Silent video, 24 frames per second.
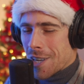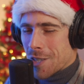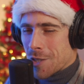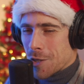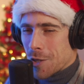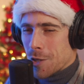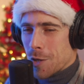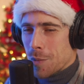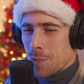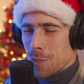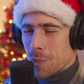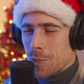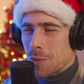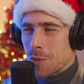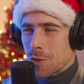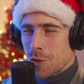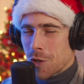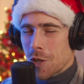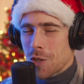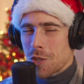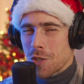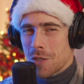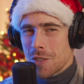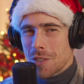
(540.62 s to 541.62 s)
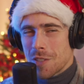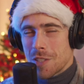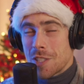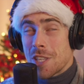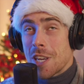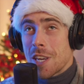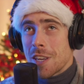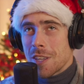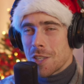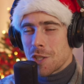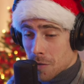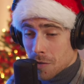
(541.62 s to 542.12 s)
has such
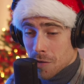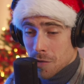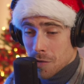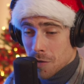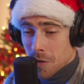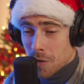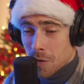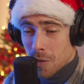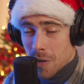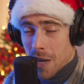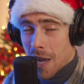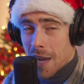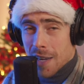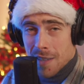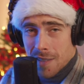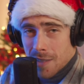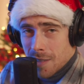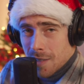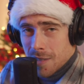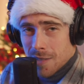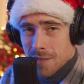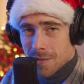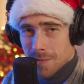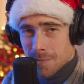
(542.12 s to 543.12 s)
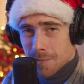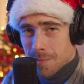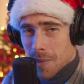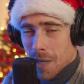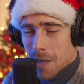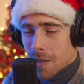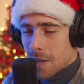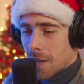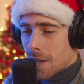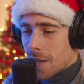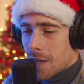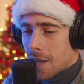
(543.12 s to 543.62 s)
to do, like
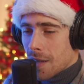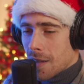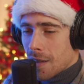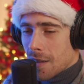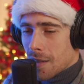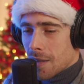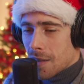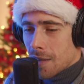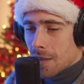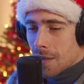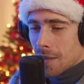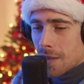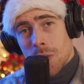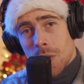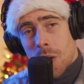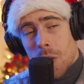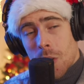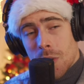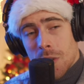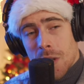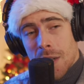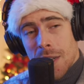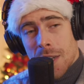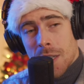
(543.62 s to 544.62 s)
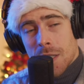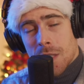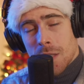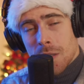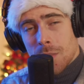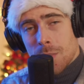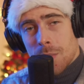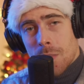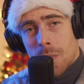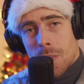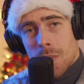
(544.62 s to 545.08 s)
all the links.